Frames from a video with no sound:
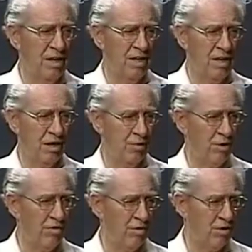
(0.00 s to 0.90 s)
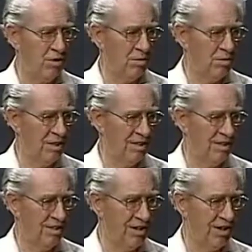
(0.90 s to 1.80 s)
They reformed
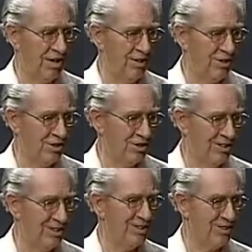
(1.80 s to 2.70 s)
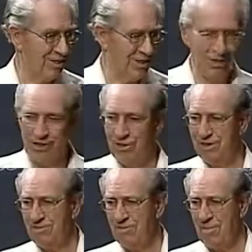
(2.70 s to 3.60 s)
the ancient
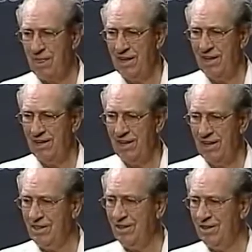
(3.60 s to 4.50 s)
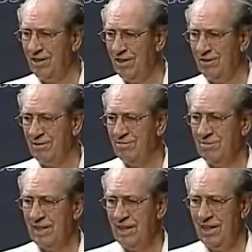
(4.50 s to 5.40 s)
Sanhedrin. Unheard of.
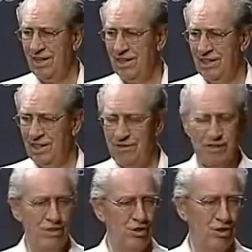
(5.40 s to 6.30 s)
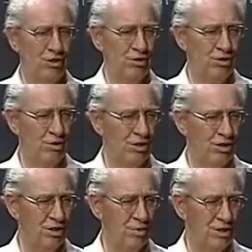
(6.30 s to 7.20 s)
And even the Jews were
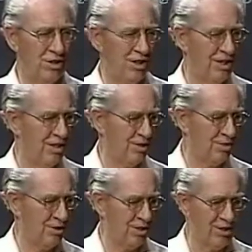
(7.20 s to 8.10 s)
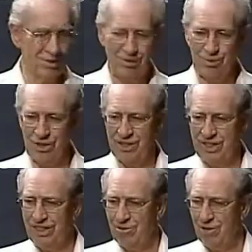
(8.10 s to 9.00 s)
just beside themselves with
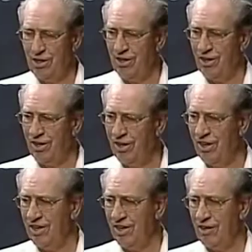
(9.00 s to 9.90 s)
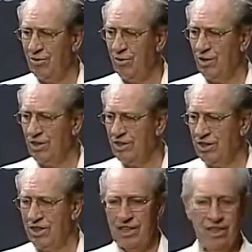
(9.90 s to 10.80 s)
awe that once
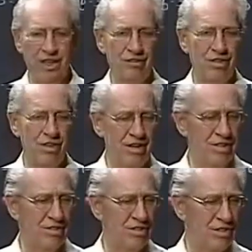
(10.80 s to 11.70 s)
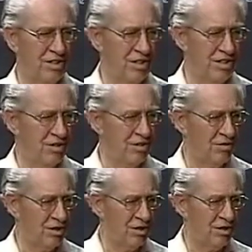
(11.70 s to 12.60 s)
again, after hundreds and hundreds
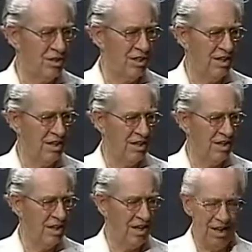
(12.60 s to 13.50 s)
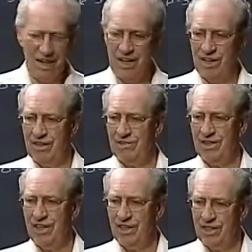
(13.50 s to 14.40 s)
of years, they have
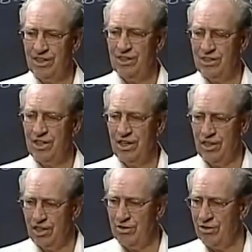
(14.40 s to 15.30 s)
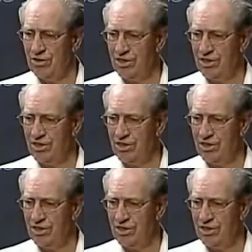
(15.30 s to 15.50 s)
a Sanhedrin or